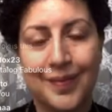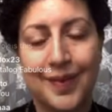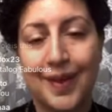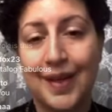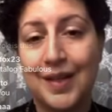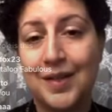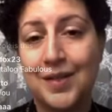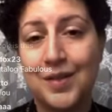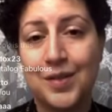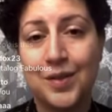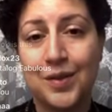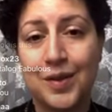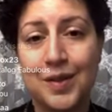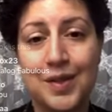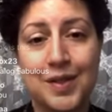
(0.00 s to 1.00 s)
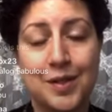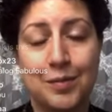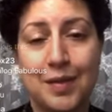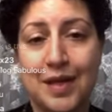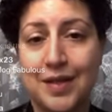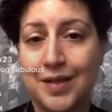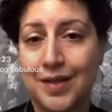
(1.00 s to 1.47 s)
And so this is
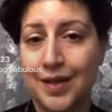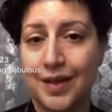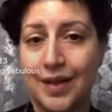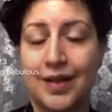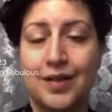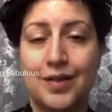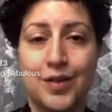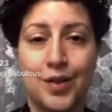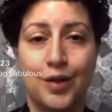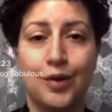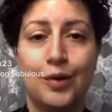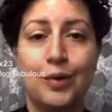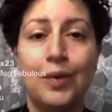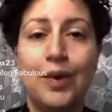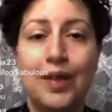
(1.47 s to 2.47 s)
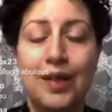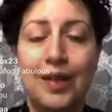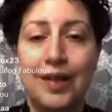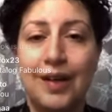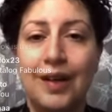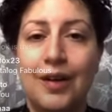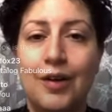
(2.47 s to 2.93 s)
amazing. And so
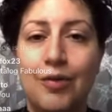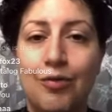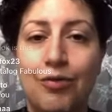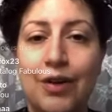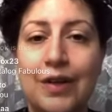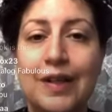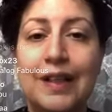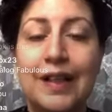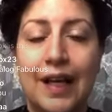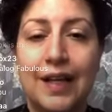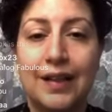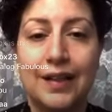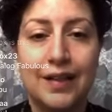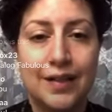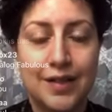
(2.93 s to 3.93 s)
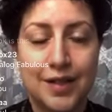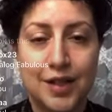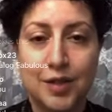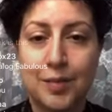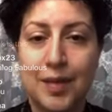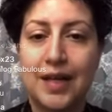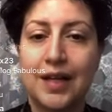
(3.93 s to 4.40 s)
very likely this
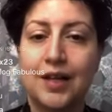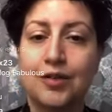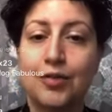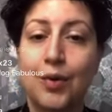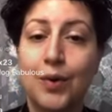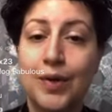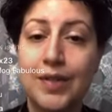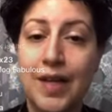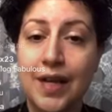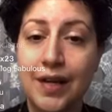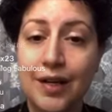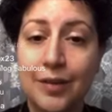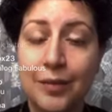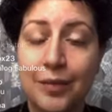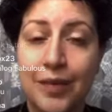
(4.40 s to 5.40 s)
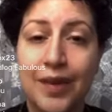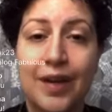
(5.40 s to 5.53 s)
is made out of horsehair.